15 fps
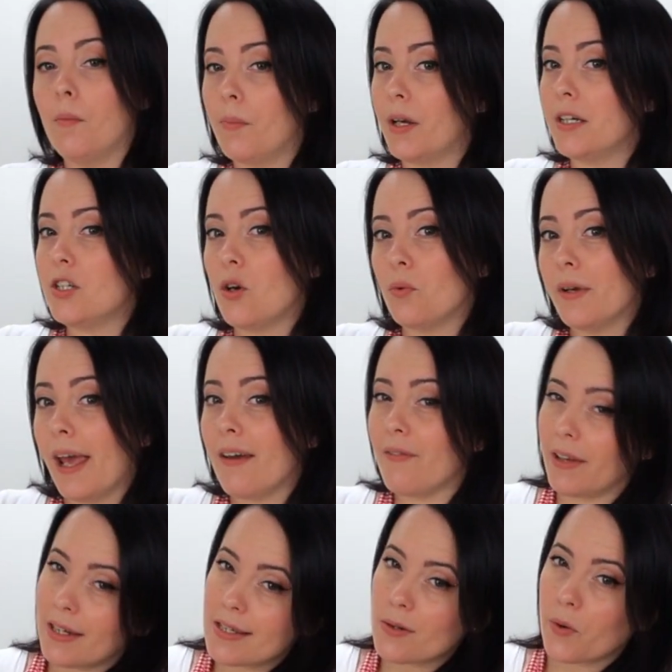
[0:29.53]
But I don't have
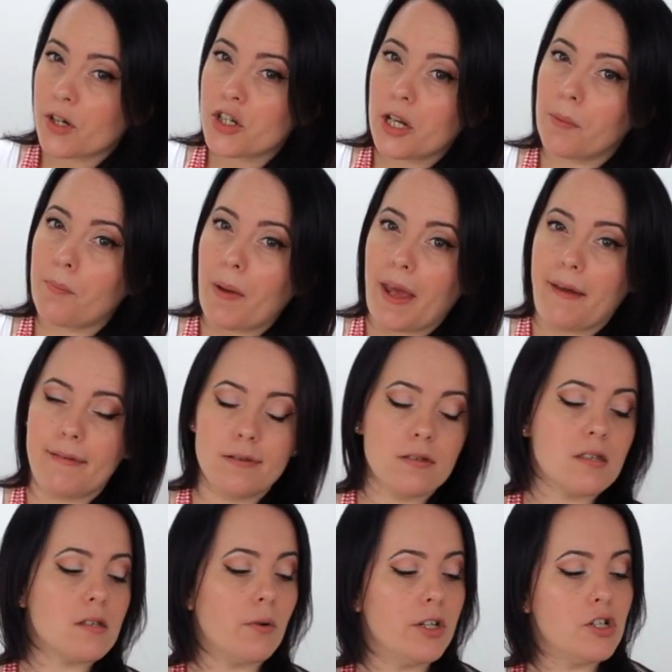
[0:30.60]
any square shaped pans,
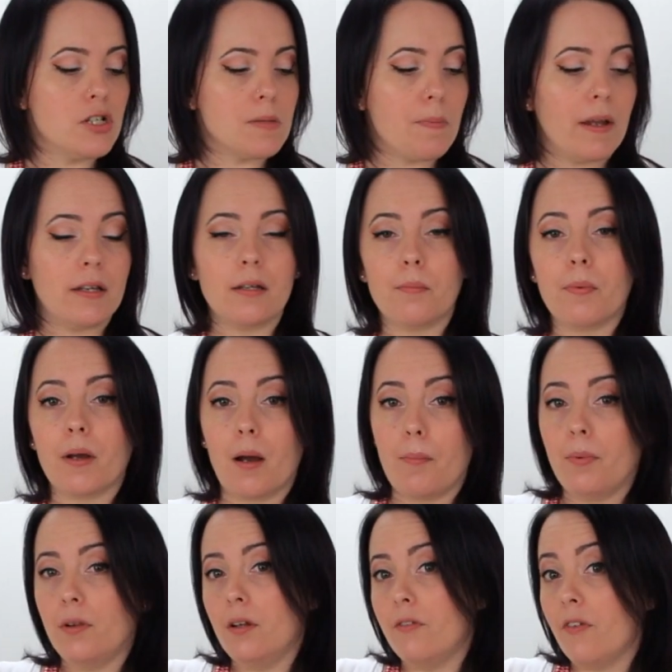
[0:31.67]
so I just picked up a
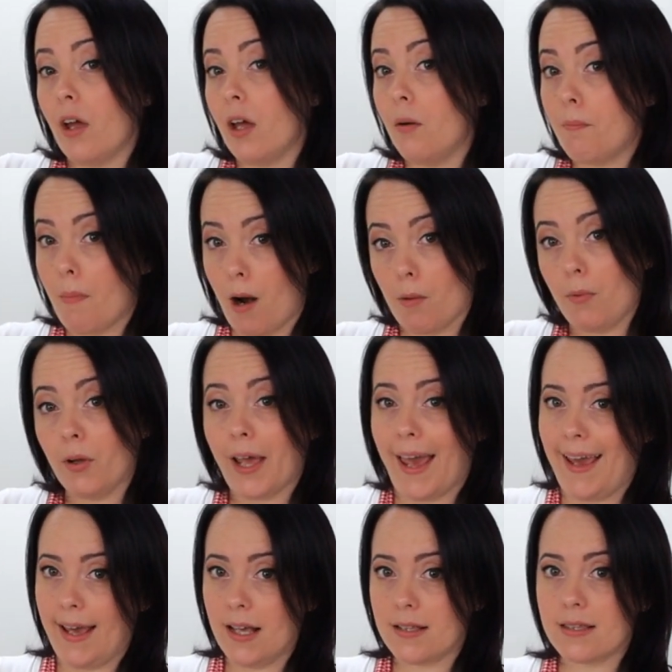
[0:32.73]
couple of marble
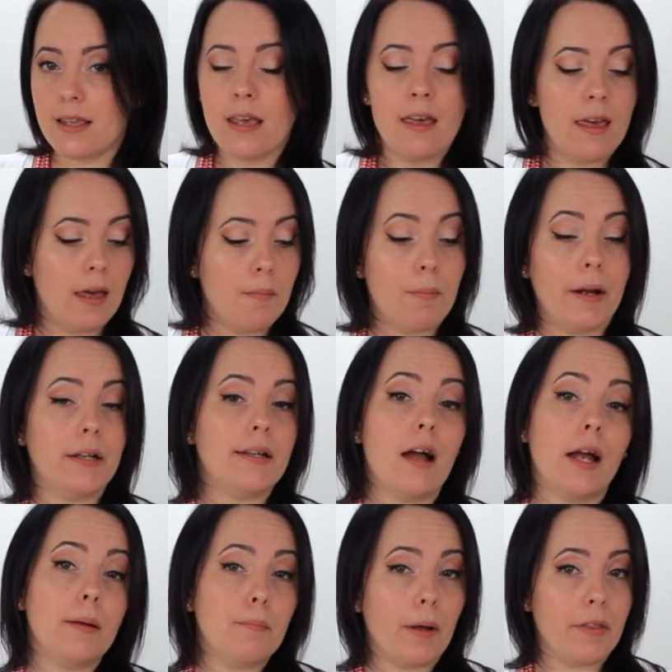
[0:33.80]
cakes in my
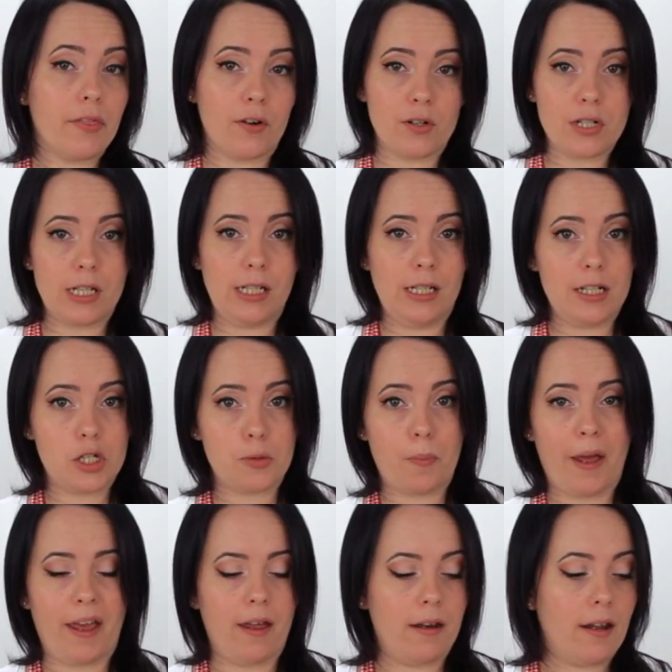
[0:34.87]
9 by 13 inch
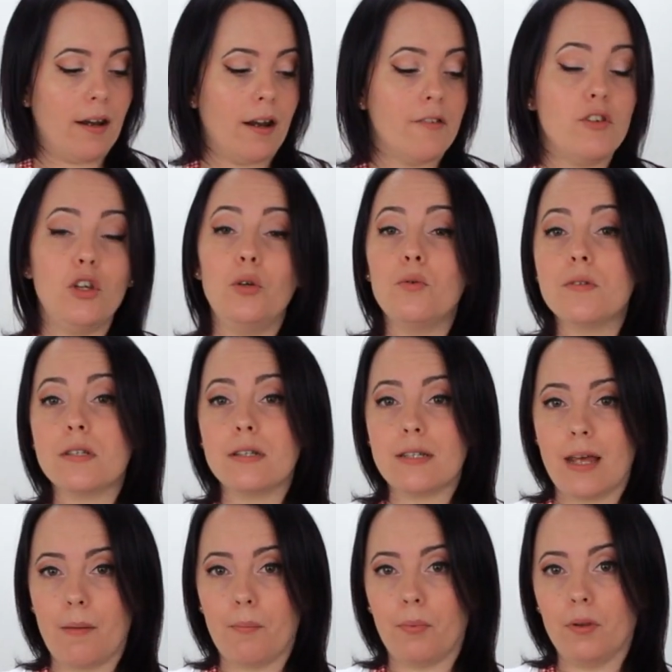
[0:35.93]
pan, and I've used a
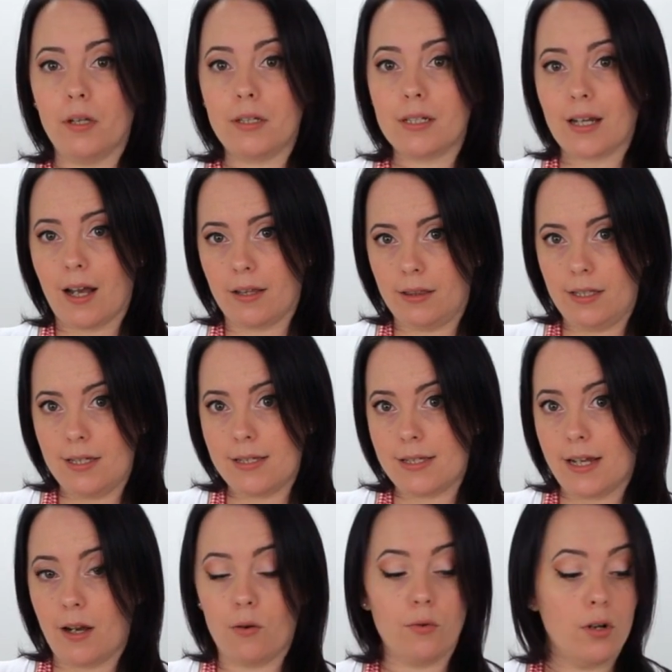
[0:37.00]
template to cut these
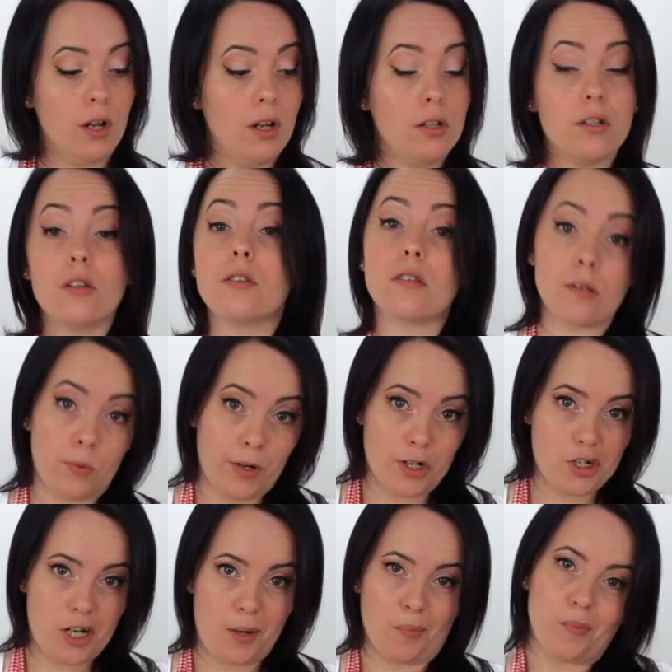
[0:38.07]
down to the square
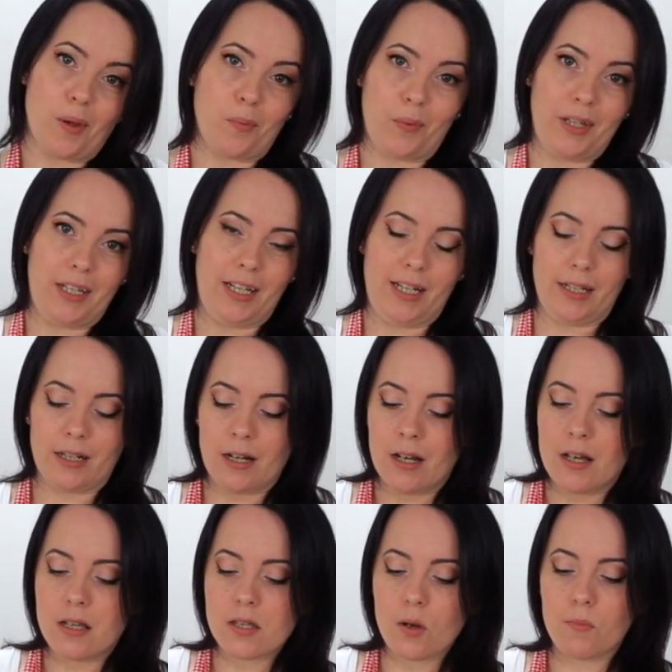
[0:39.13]
shape that we need.
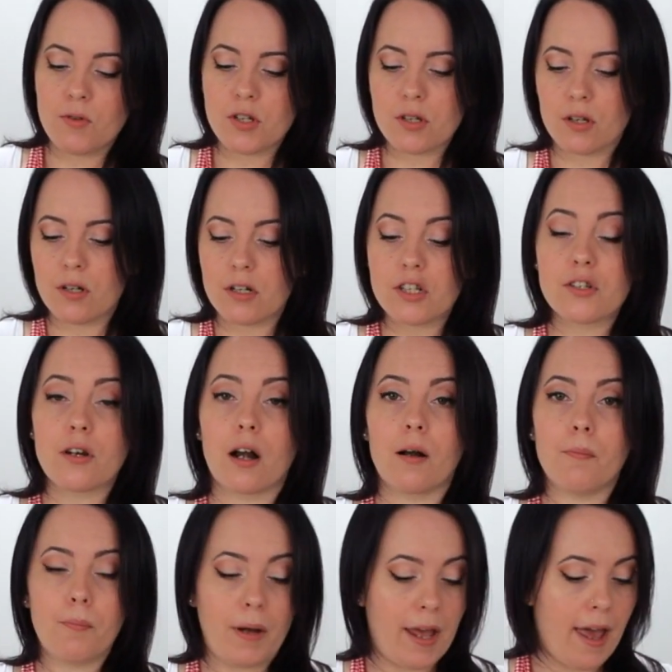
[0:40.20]
So I'm just going to
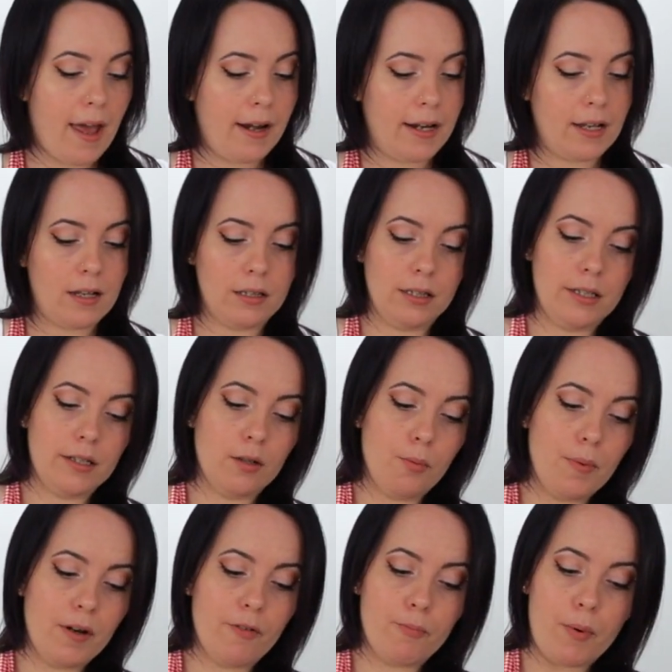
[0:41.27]
start by adding a little
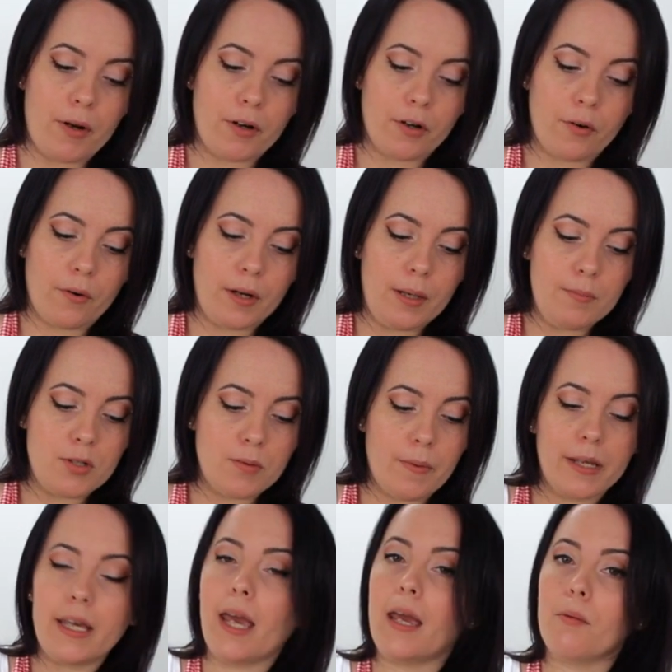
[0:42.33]
bit of buttercream to
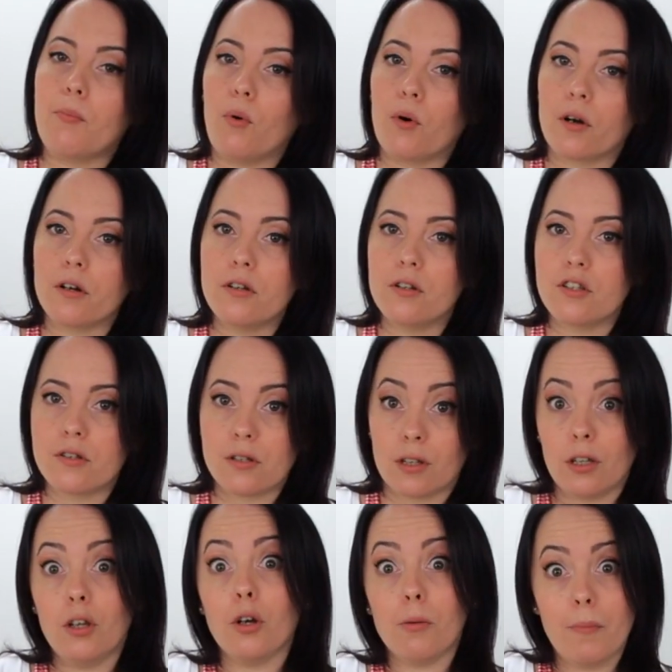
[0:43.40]
my cake board to
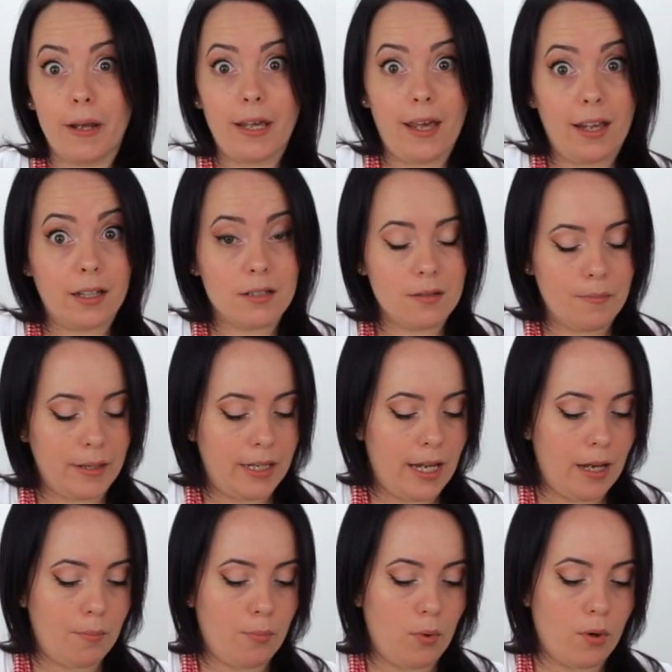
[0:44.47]
secure my cake to my
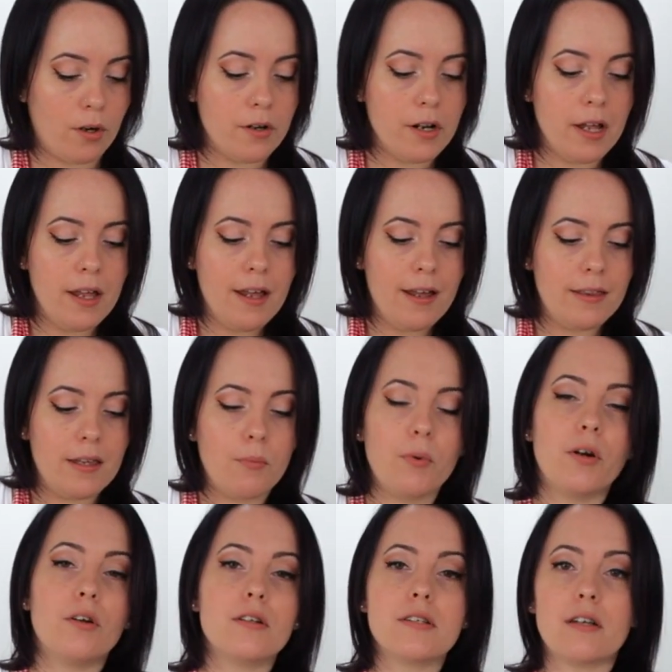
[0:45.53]
cake board, and then
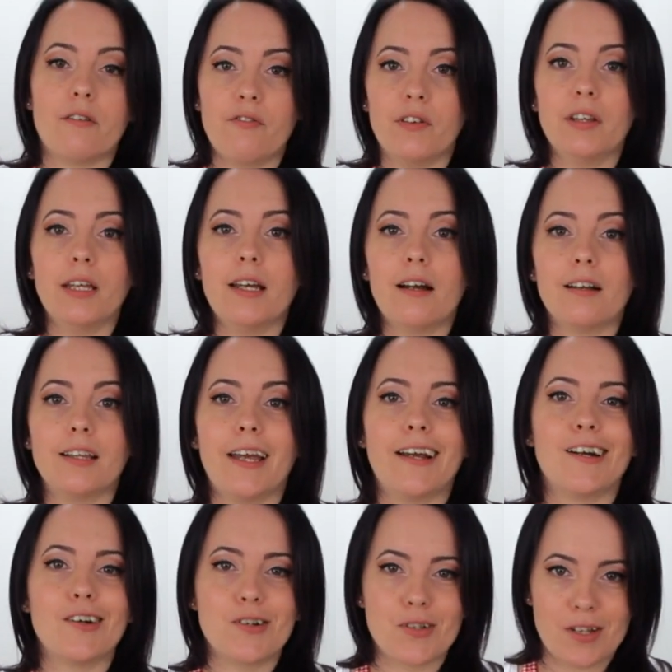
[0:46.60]
we're going to start filling our
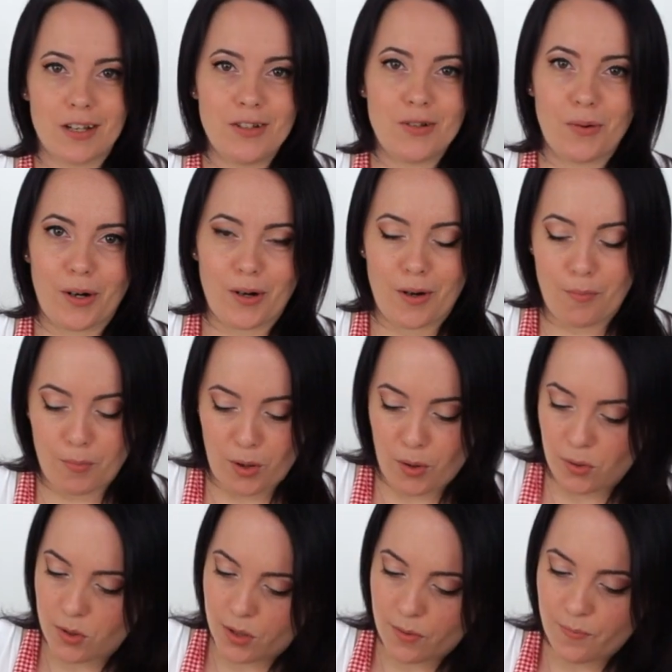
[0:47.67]
layers and do our crumb
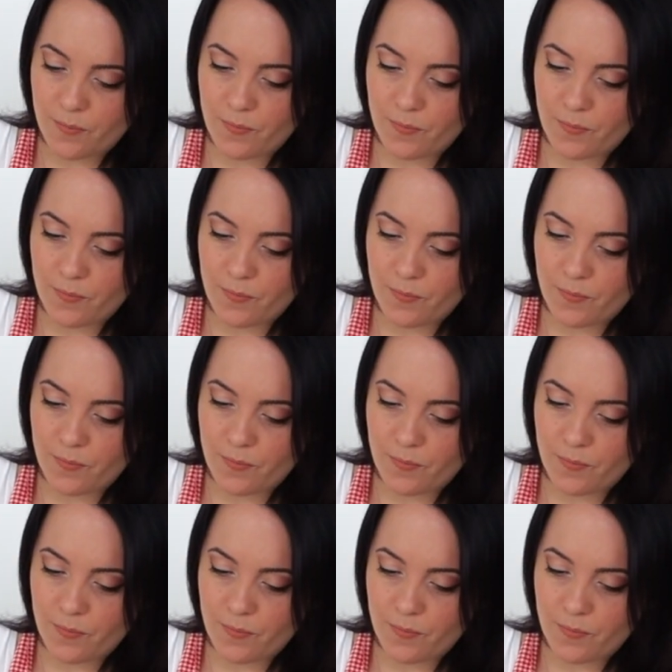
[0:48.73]
coat.